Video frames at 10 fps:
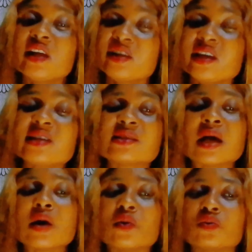Here is
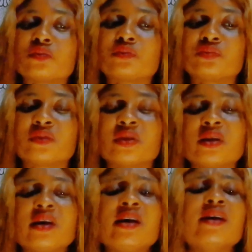how.
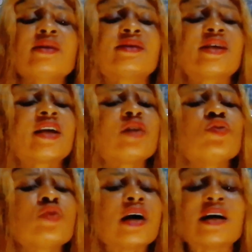Take a
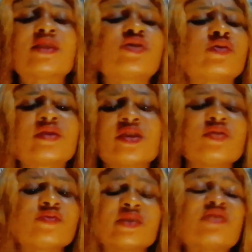look at your
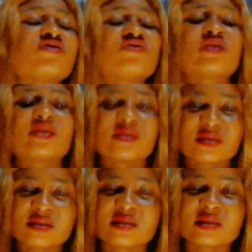skills and
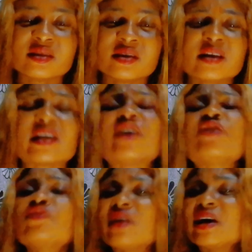strengths. Can
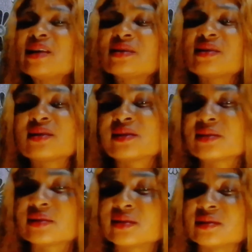you write,
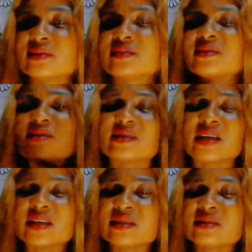
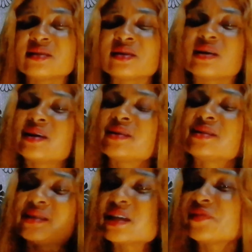design,
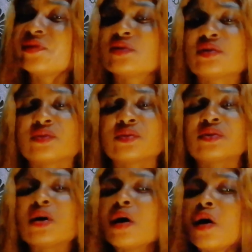take
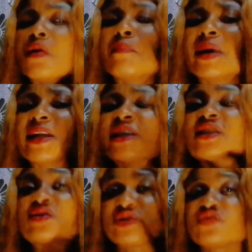photos, or manage
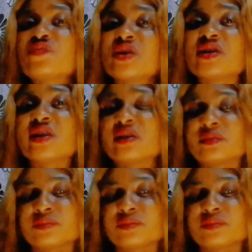social media?